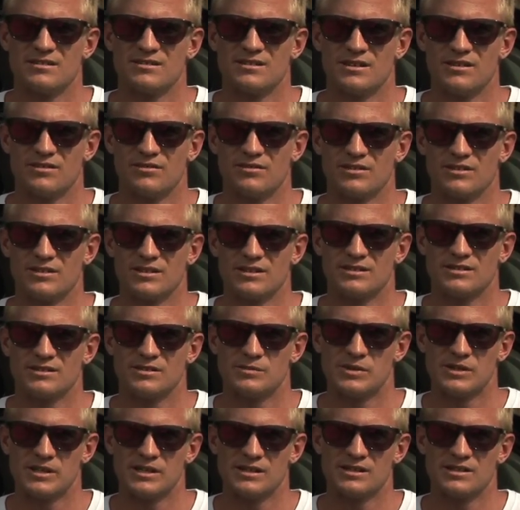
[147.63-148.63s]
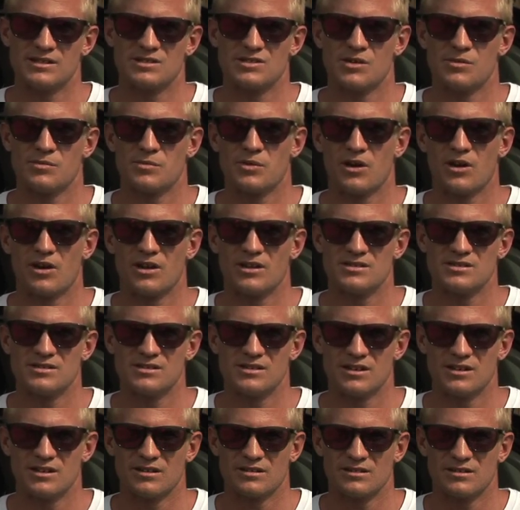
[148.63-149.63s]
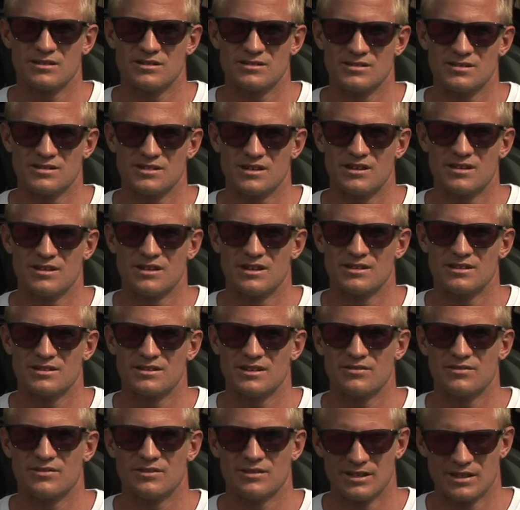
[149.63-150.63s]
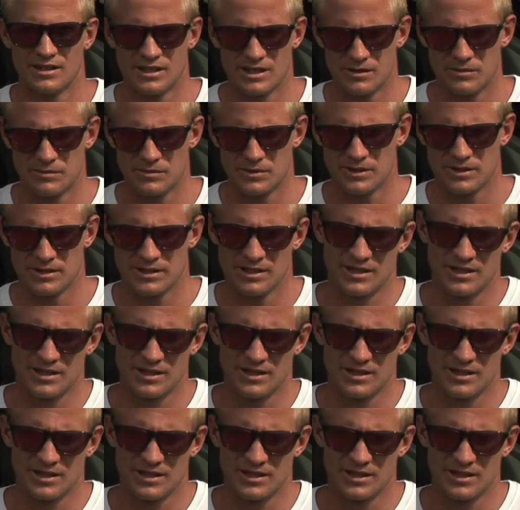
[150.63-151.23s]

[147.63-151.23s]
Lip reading: definitely, to beat the top guys, you know, because you know they're definitely going to be